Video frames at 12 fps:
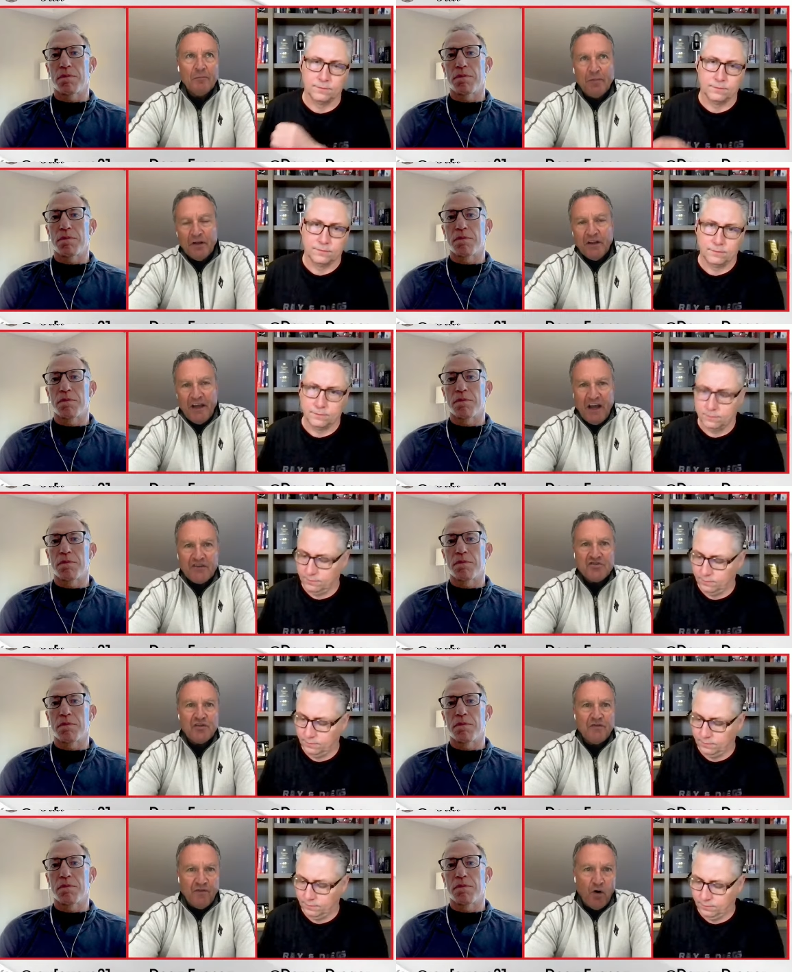Speaker 1: Billy
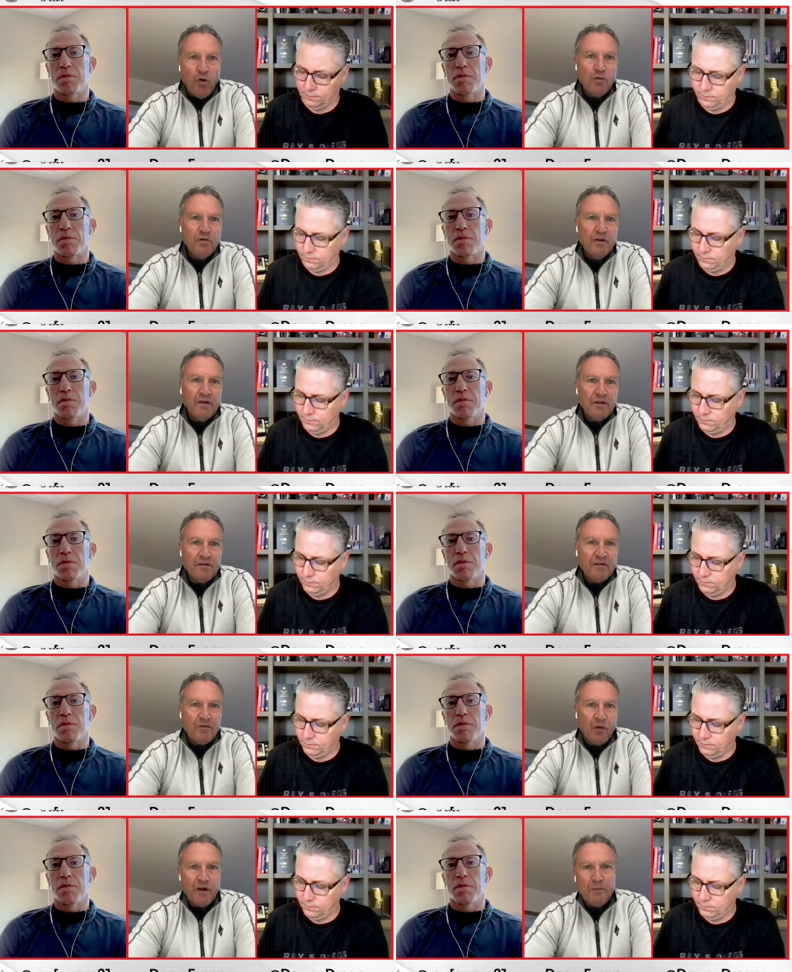actually phoned
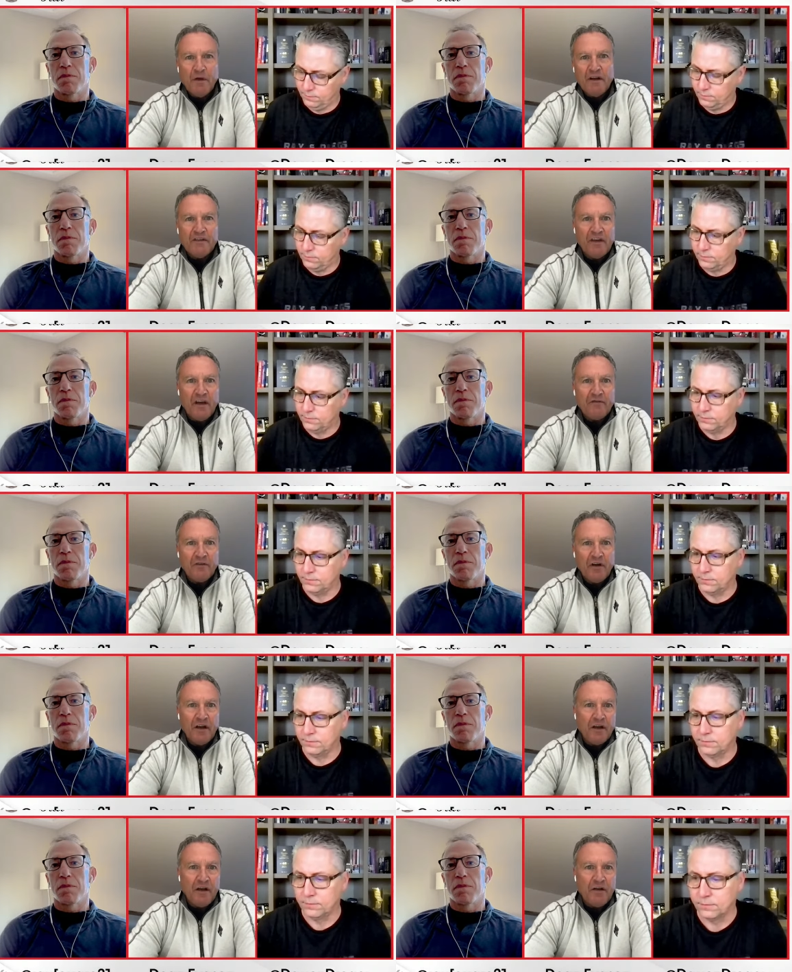20 minutes
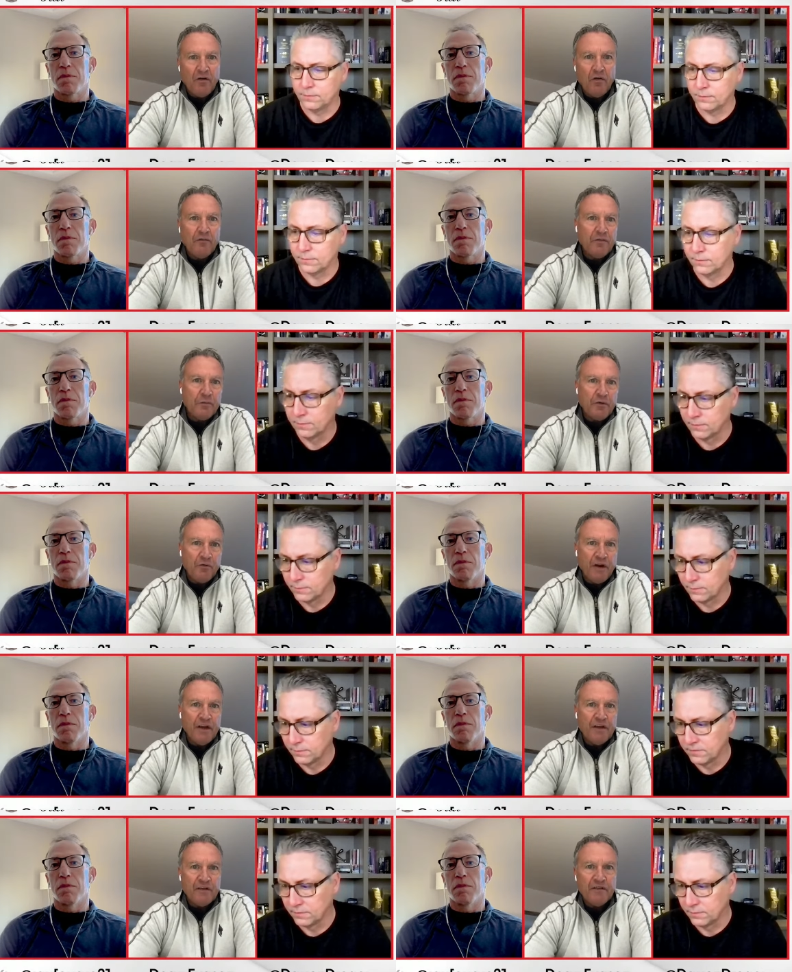after I got home from the
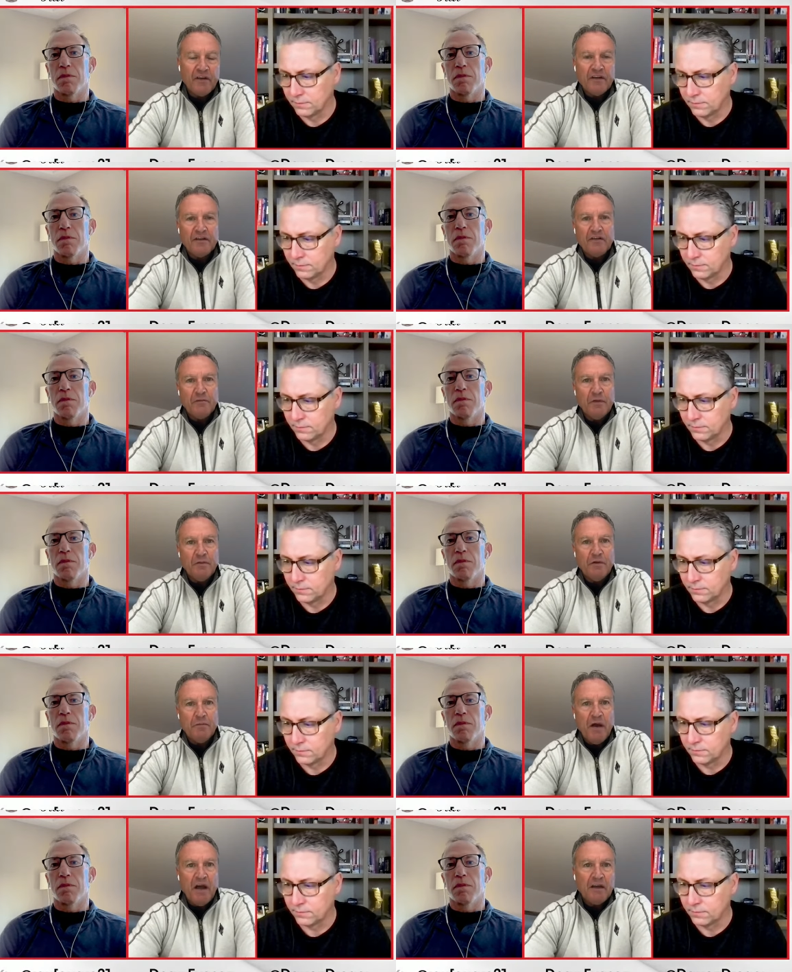rink and said, "Could you
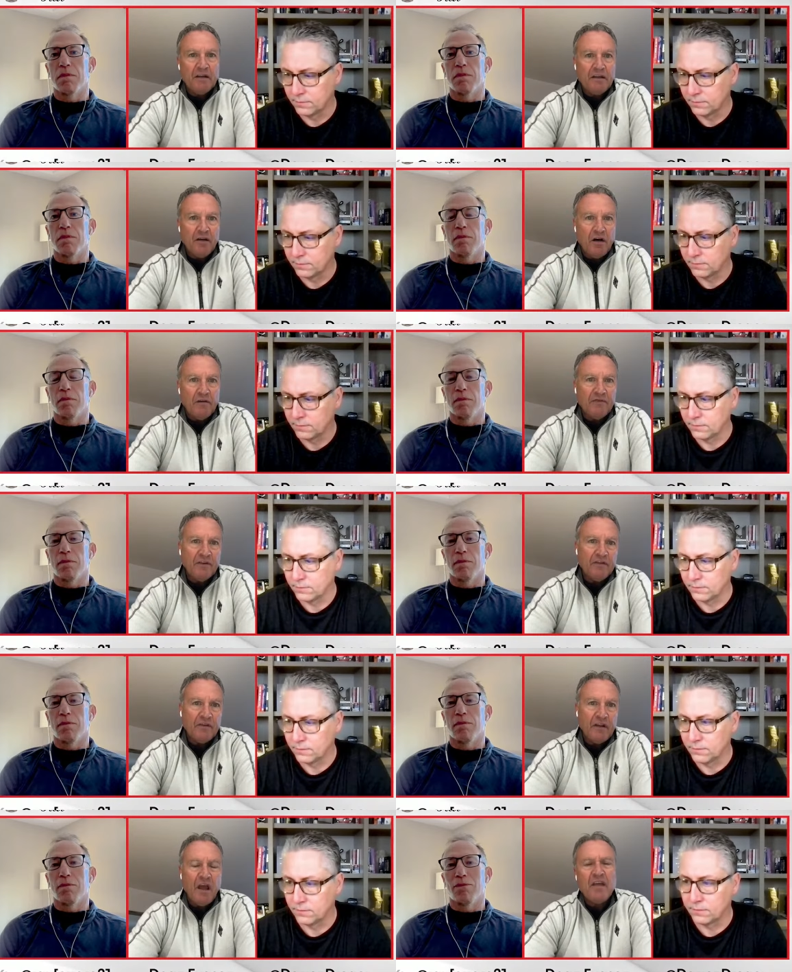meet me back in the
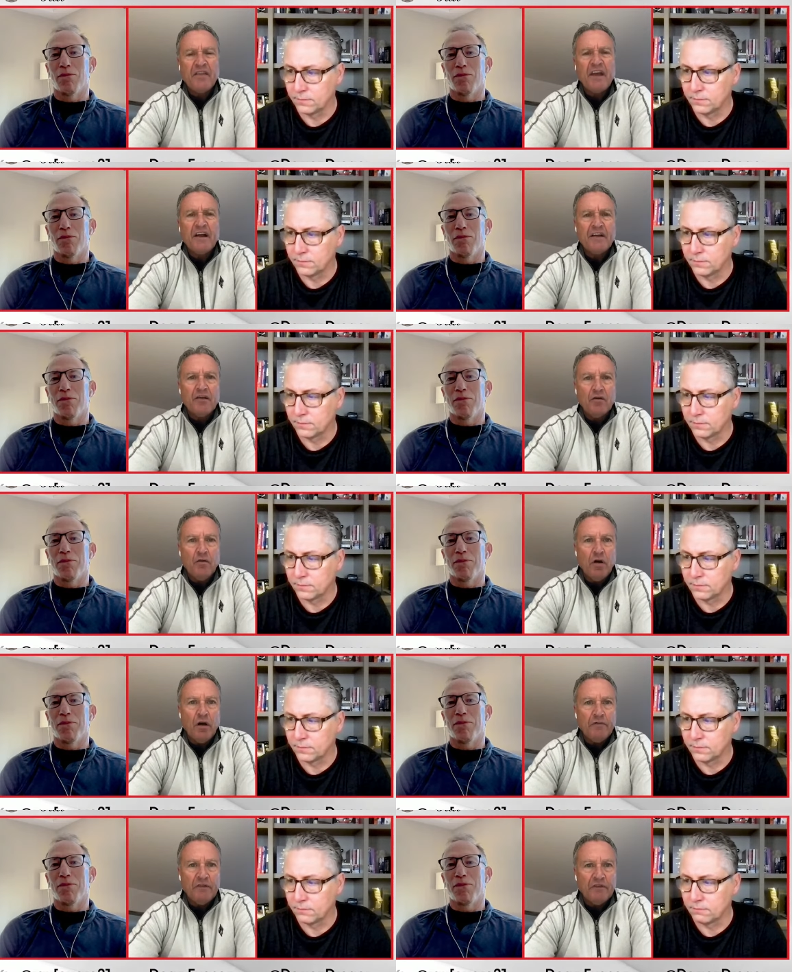office?" Th- then I
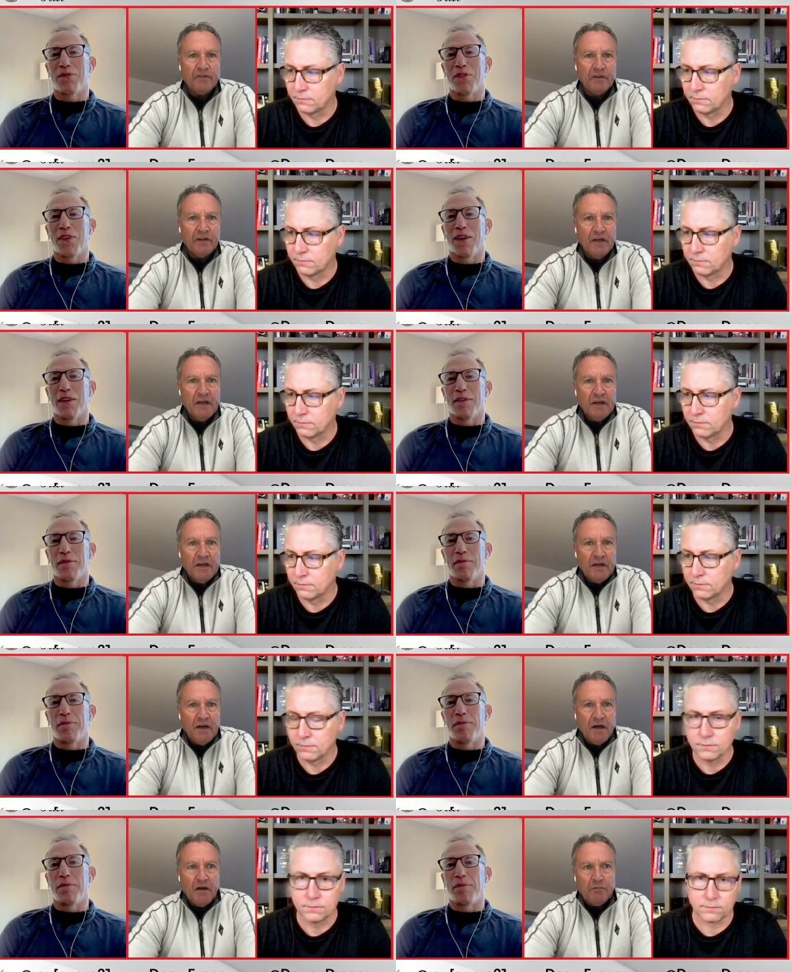knew, obviously. Yeah.
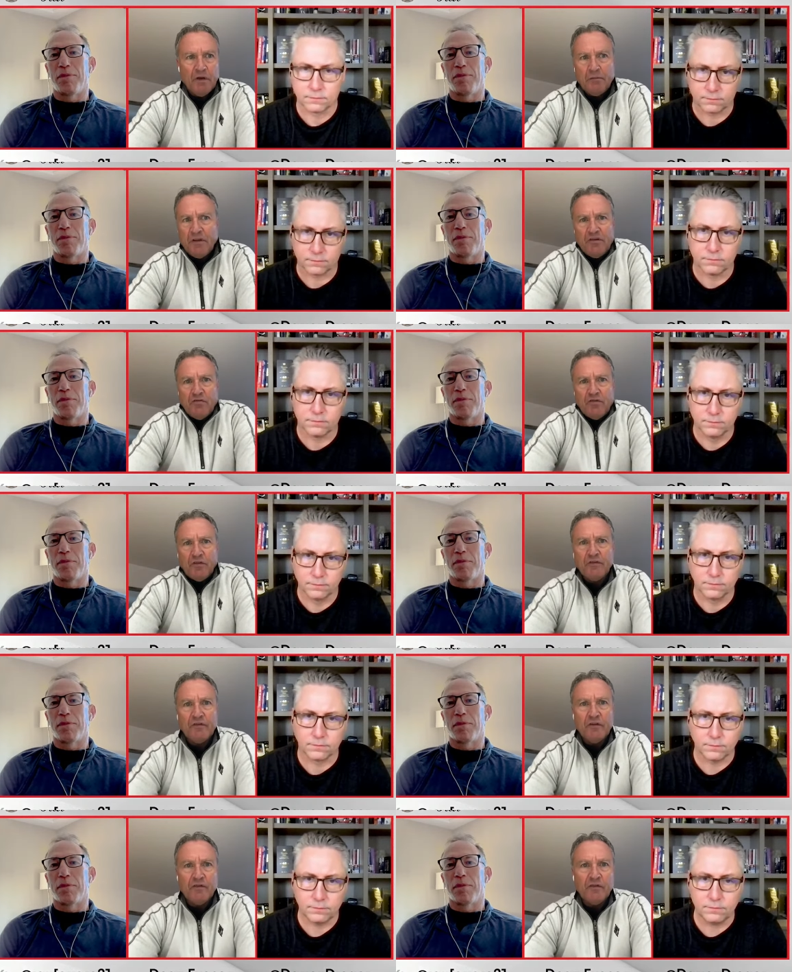Um, I mean, you
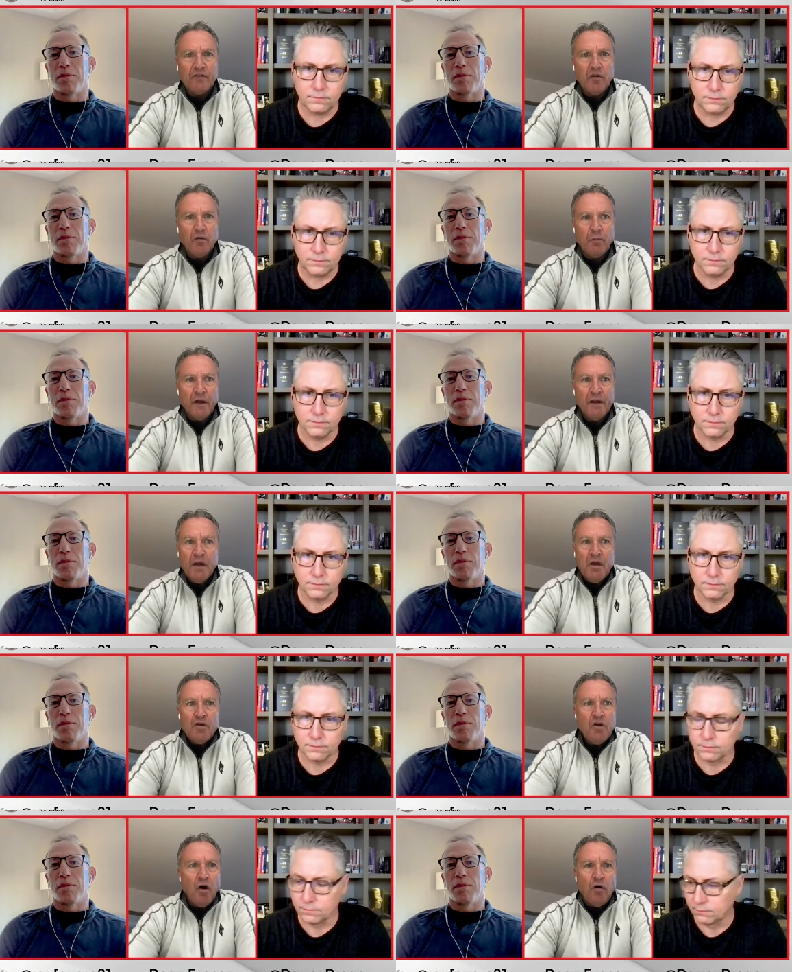just you just know. But
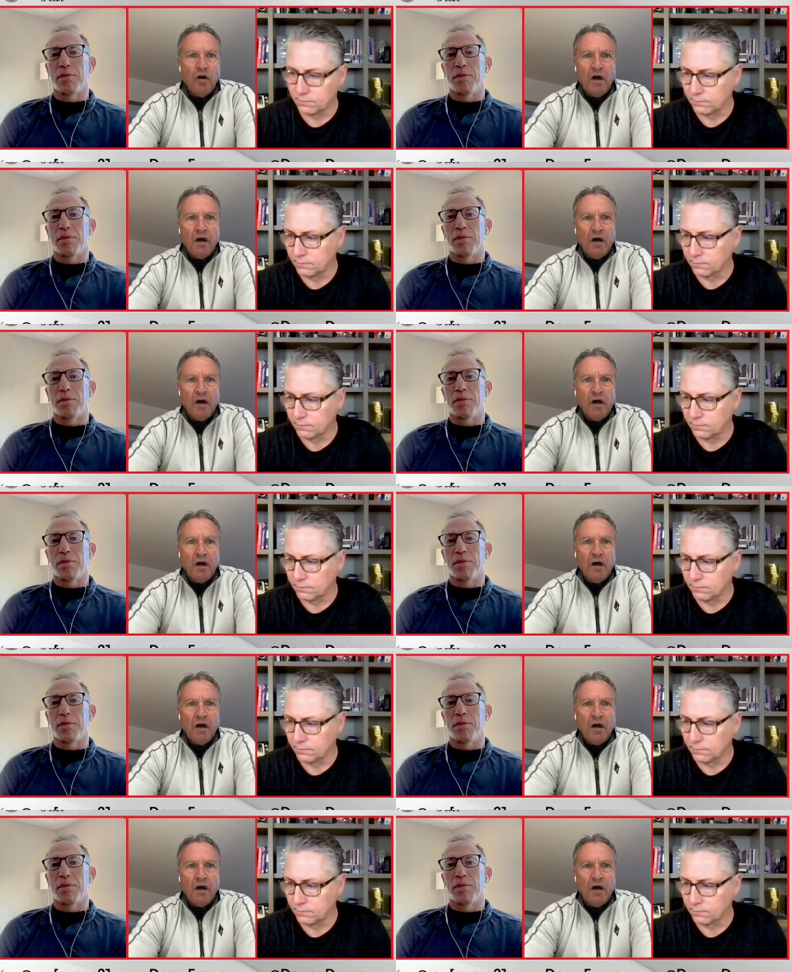no,